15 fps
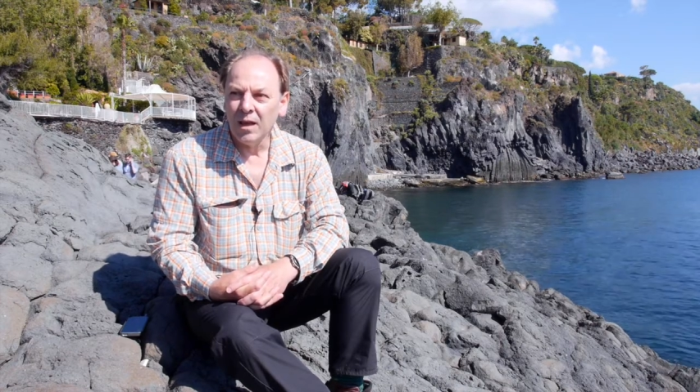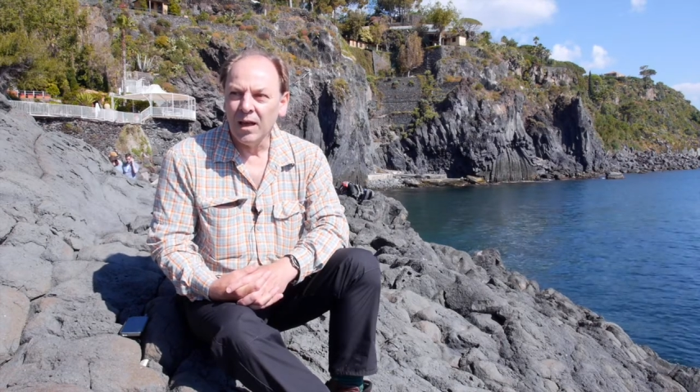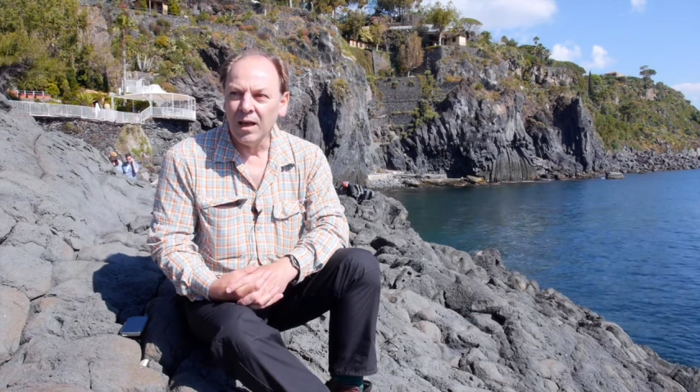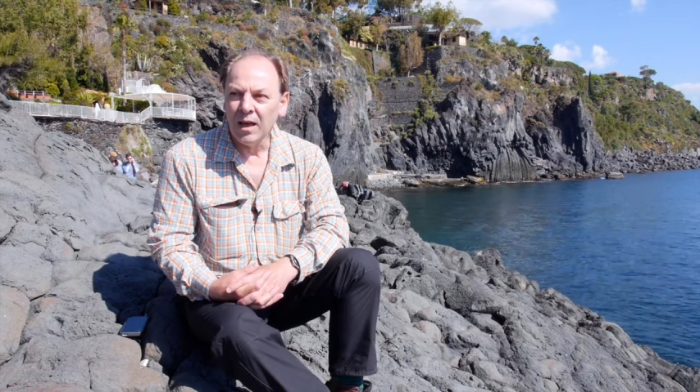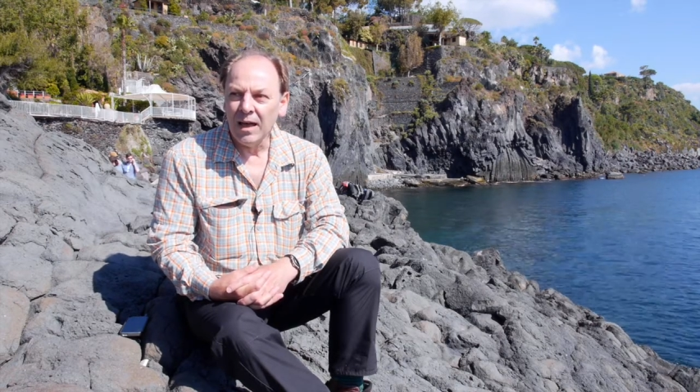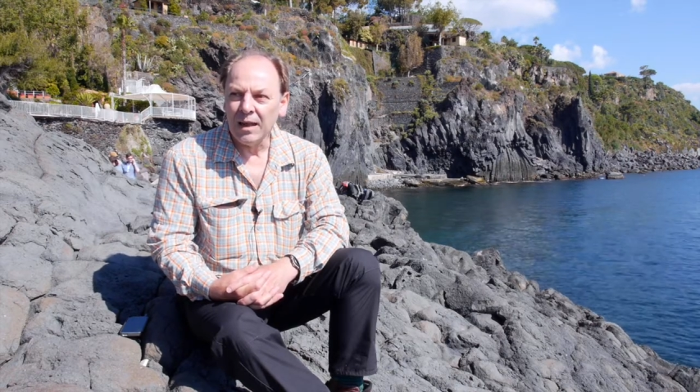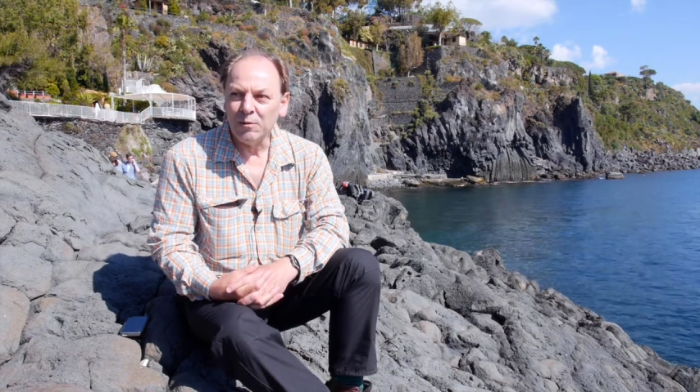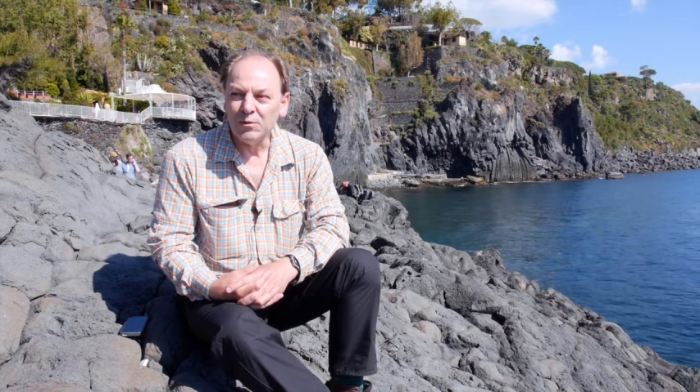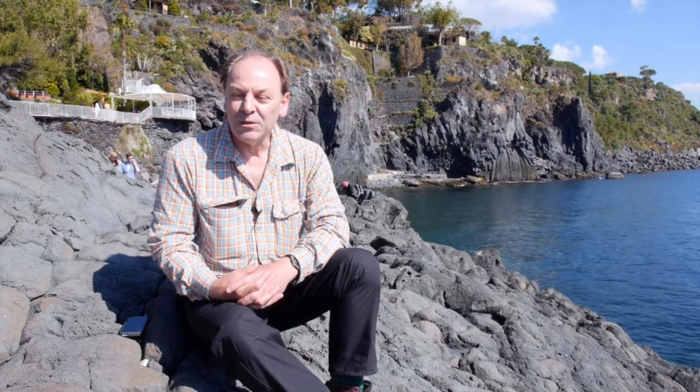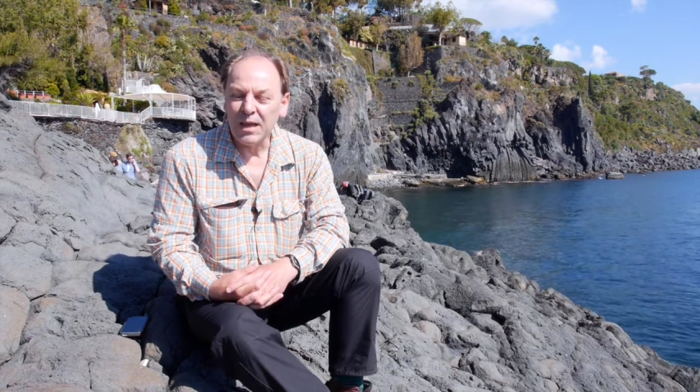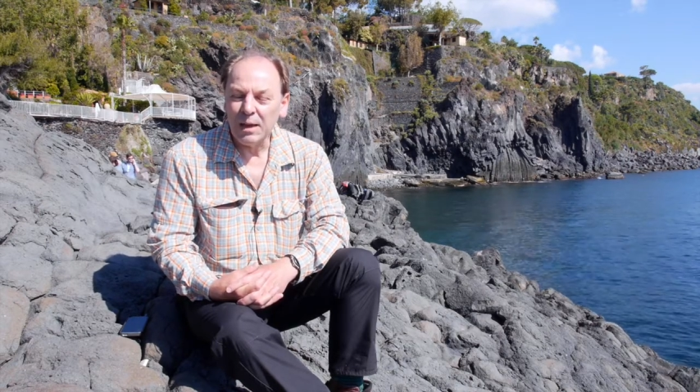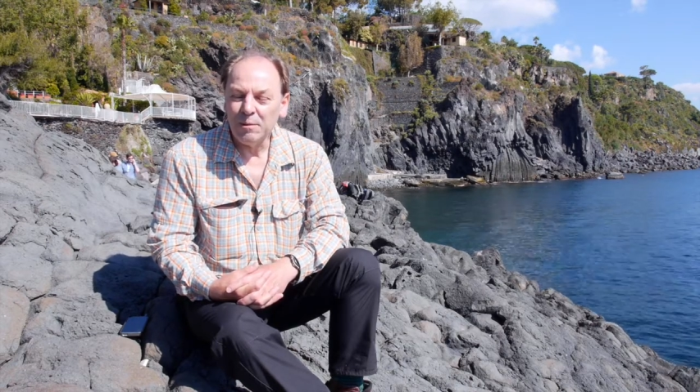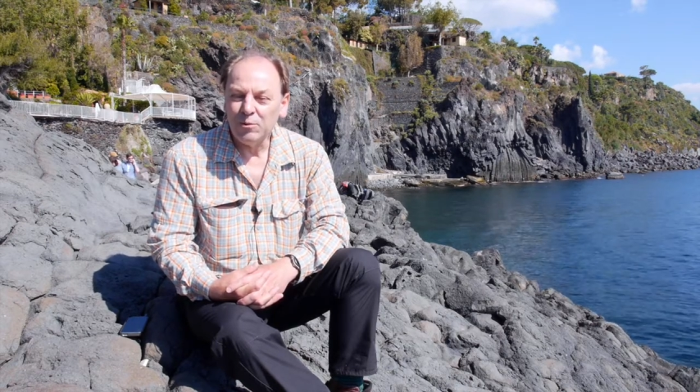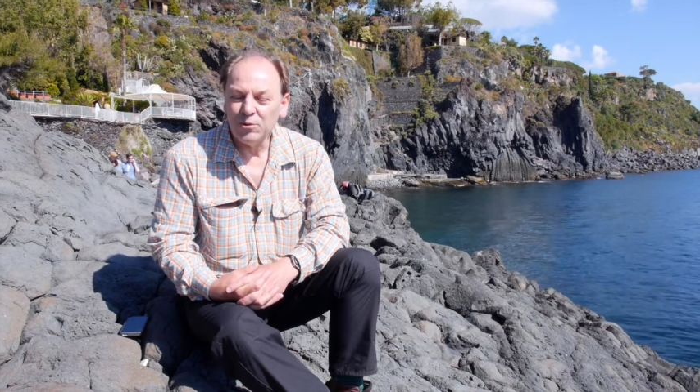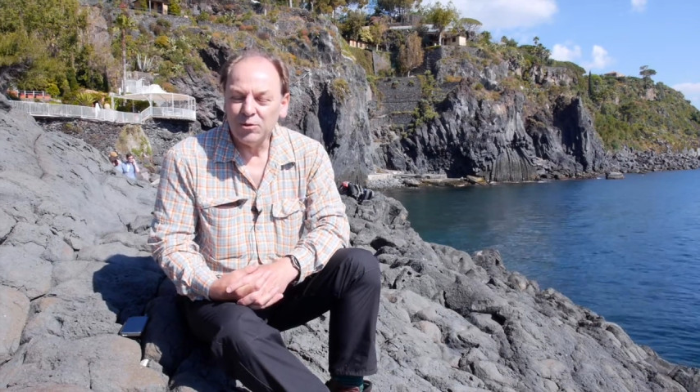I was
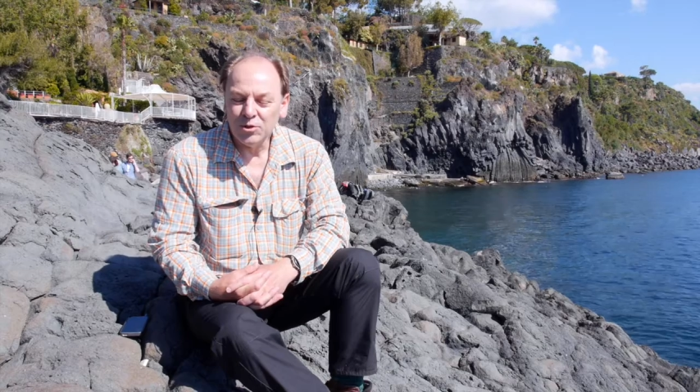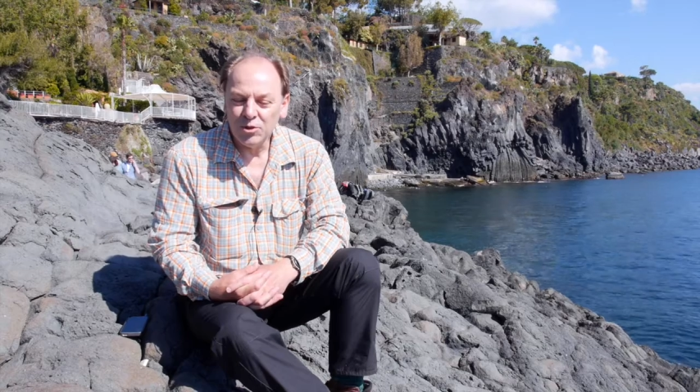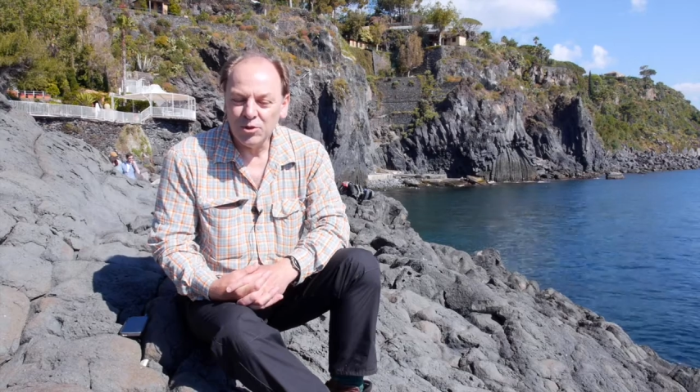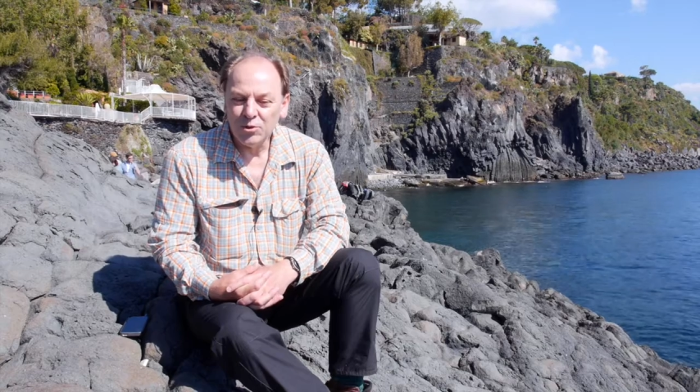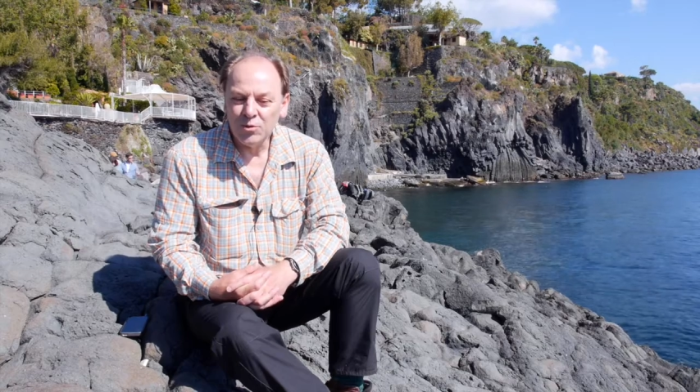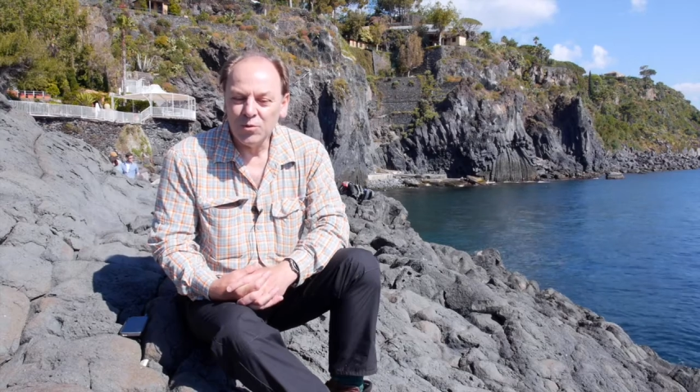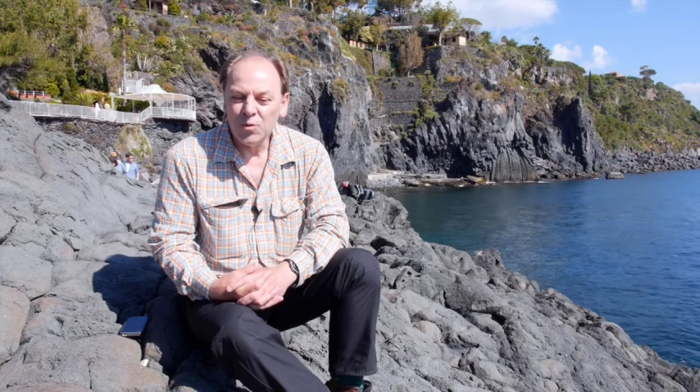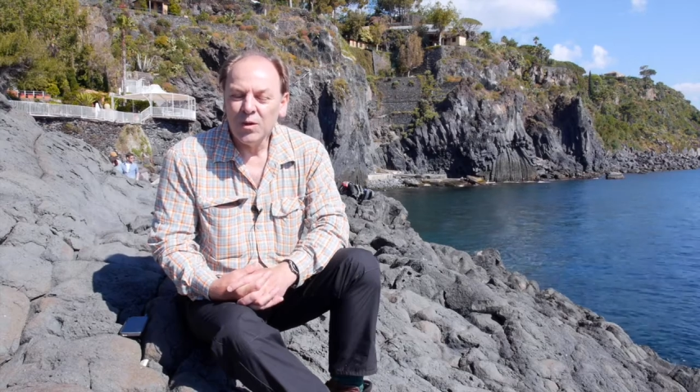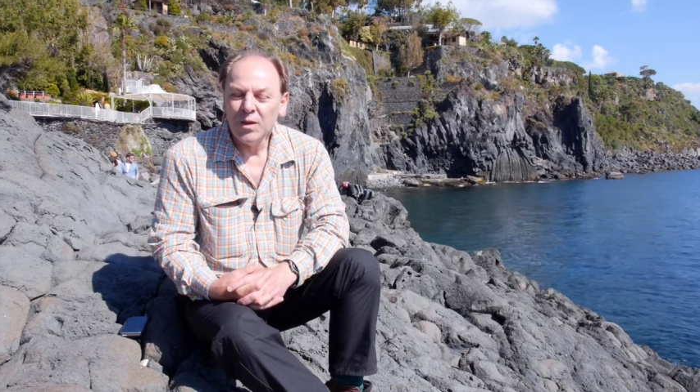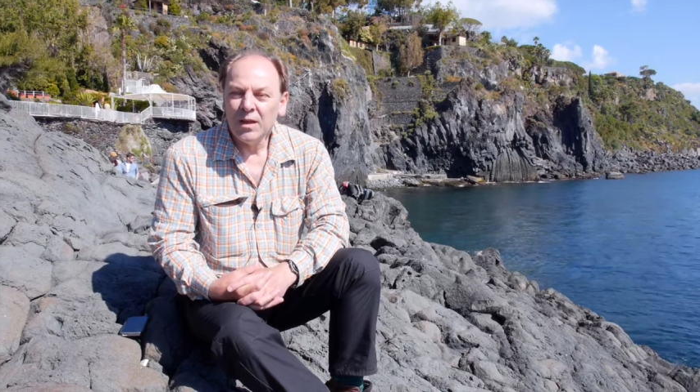able to